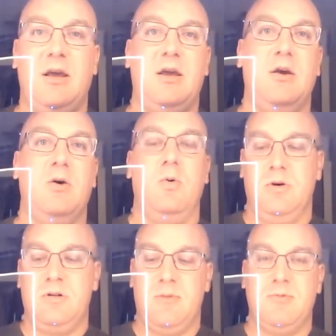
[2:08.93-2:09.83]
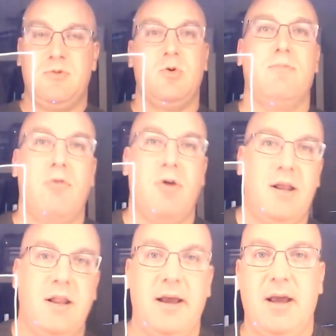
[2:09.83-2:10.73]
or some sort of bright
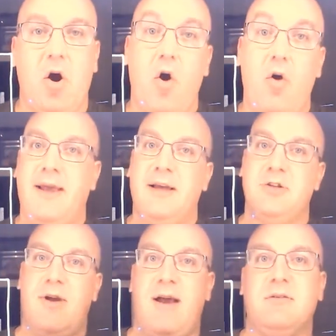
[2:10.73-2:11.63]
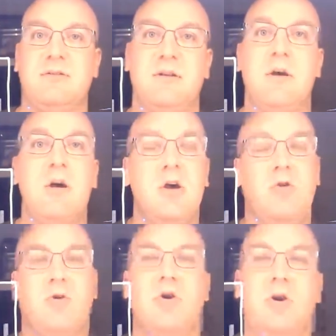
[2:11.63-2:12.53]
lighting already at your house, you
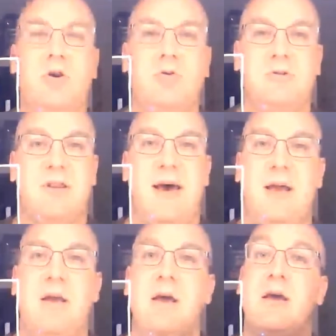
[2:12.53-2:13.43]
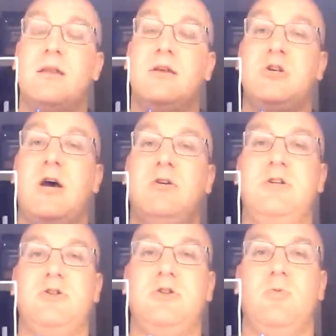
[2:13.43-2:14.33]
could use that. The challenge is you
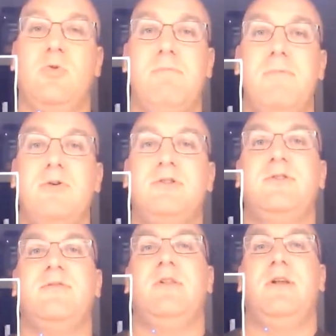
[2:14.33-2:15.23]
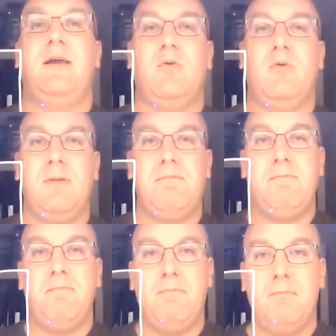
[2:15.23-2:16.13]
want most of the light on
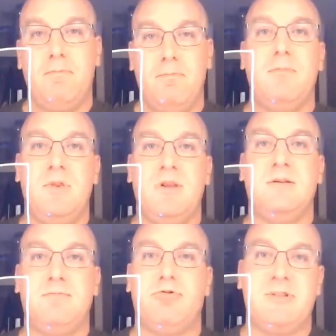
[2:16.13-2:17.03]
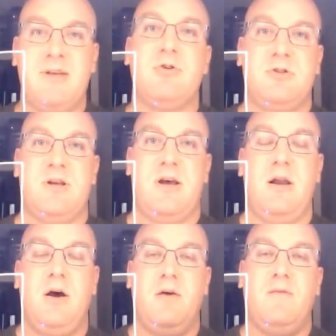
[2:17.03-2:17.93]
the presenter side
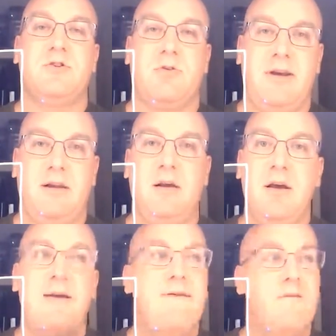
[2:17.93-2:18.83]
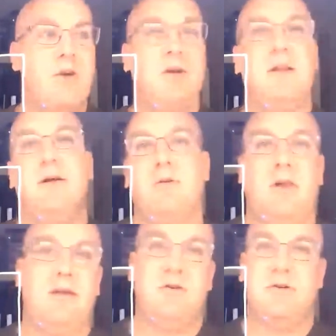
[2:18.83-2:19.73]
of the screen. Very little on the other
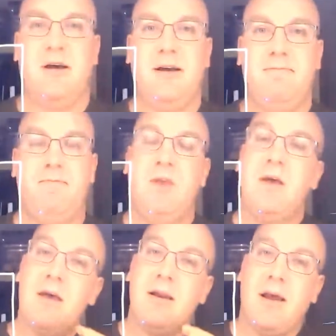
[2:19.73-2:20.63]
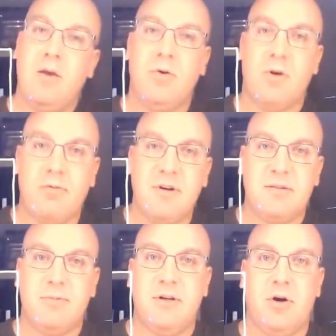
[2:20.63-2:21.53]
side. Now, you want a reasonably
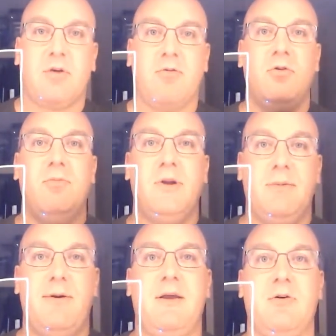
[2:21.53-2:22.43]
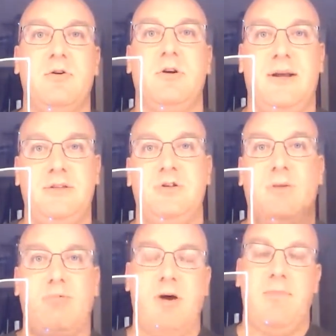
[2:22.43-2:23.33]
dark room, but depending on your lights, you can
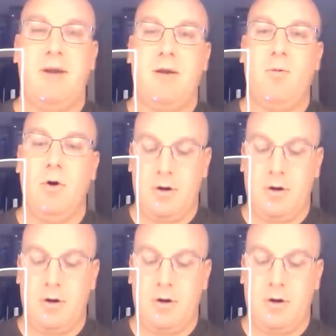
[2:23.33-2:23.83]
probably make it work.